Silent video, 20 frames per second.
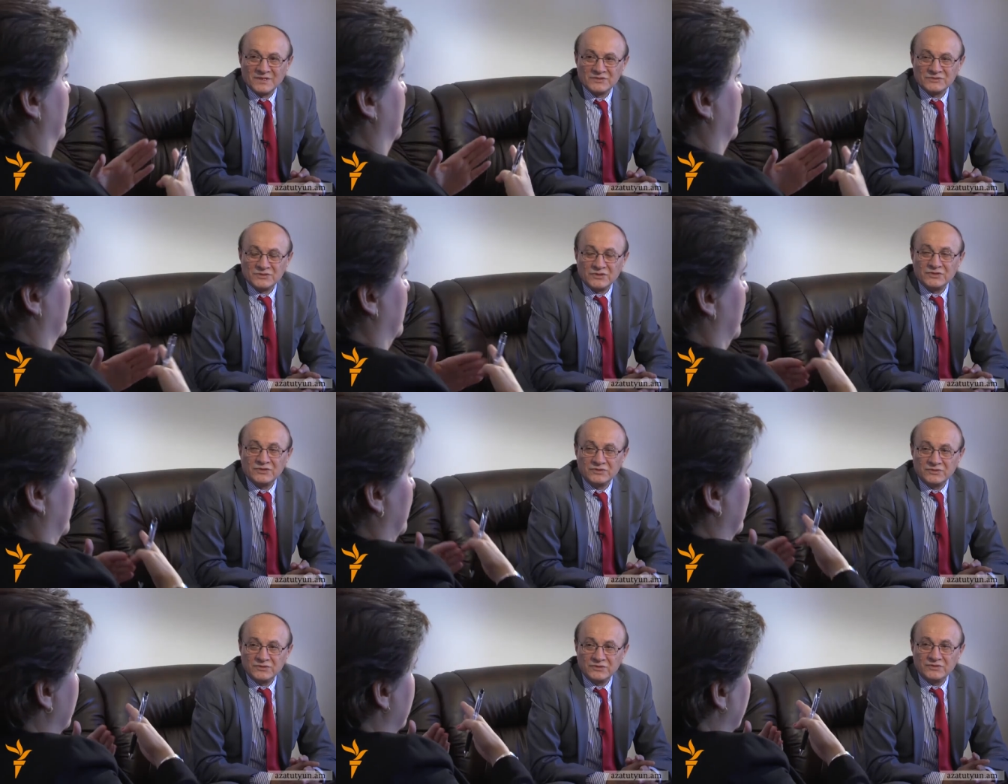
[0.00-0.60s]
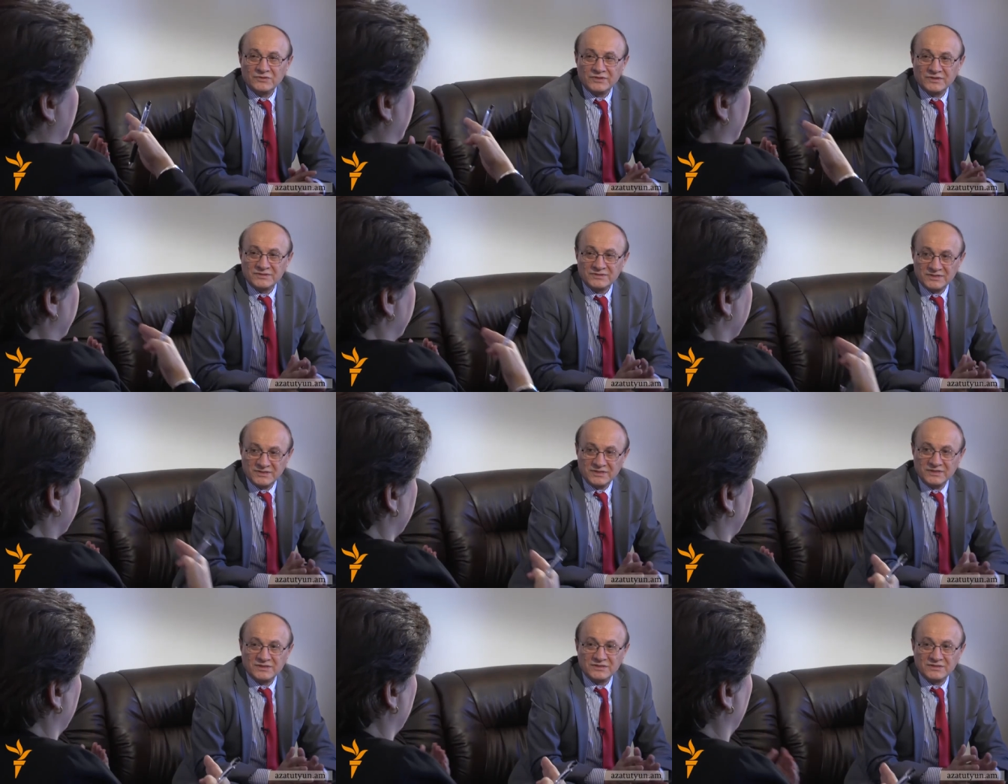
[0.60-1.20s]
So that you
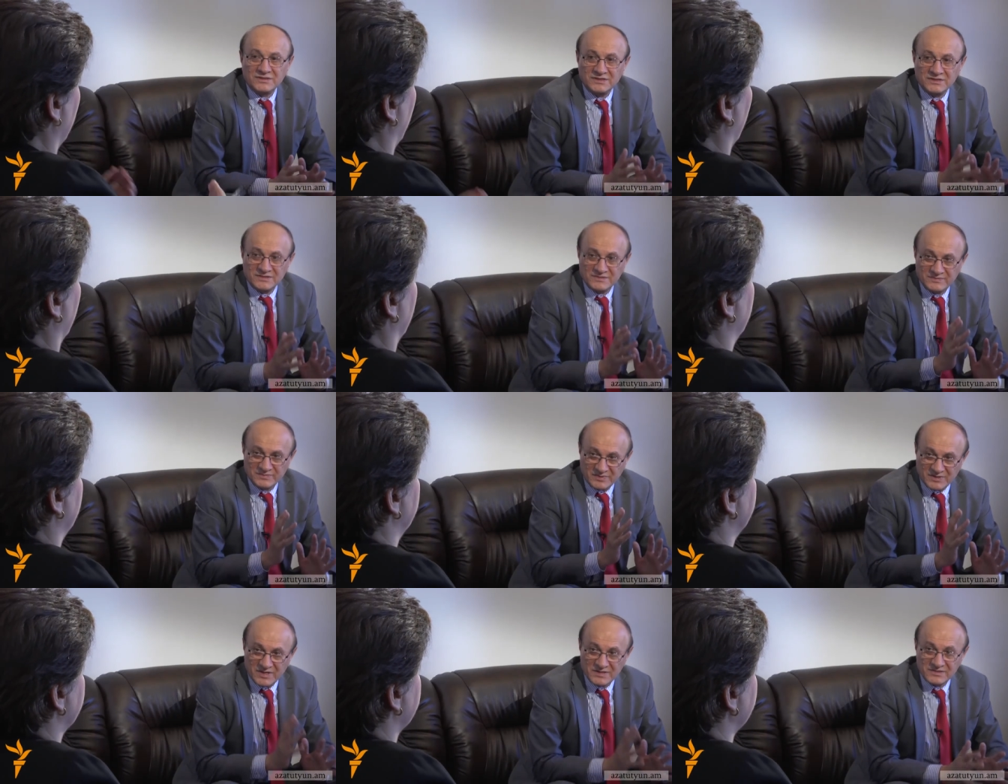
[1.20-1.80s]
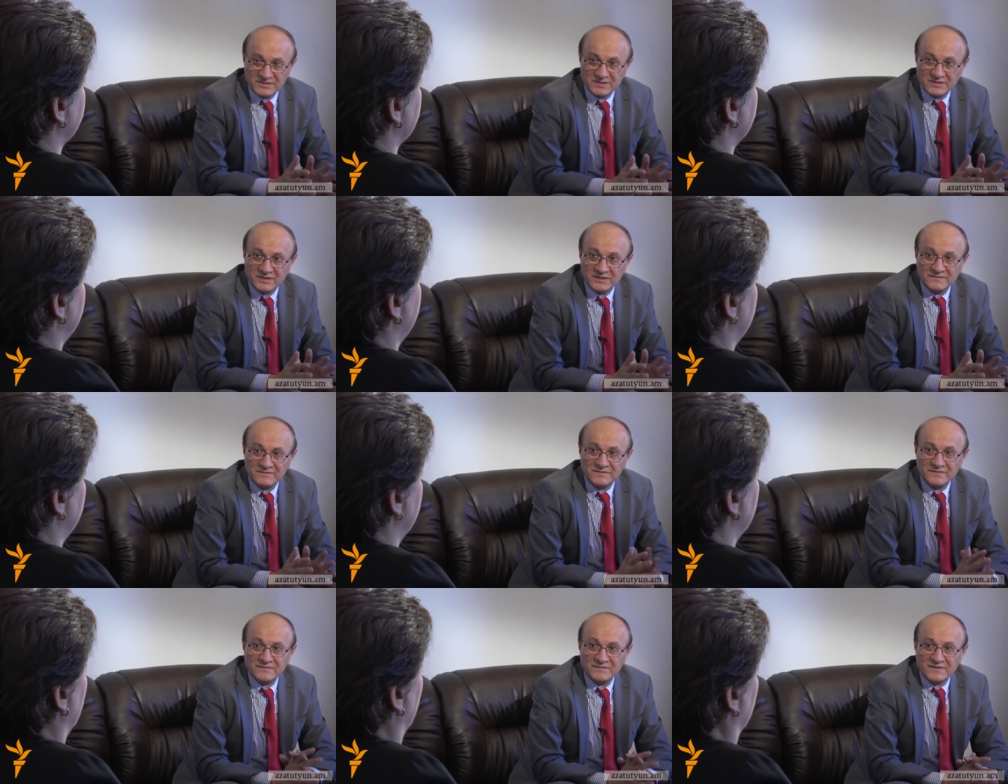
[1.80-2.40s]
consider this
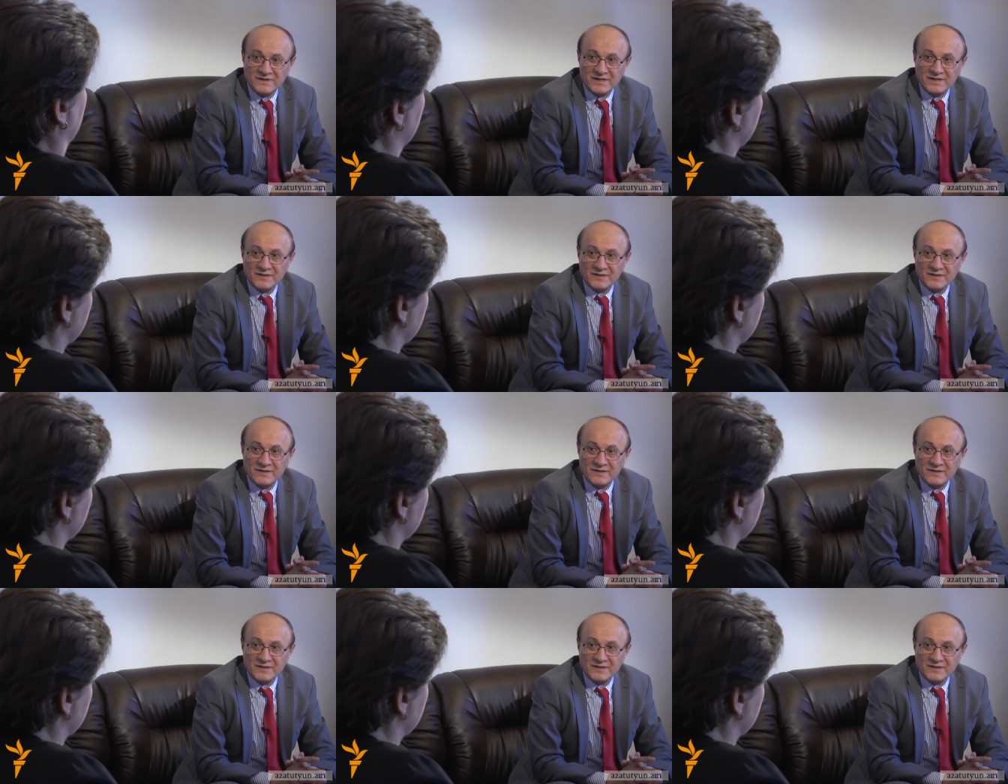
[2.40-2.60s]
positive development?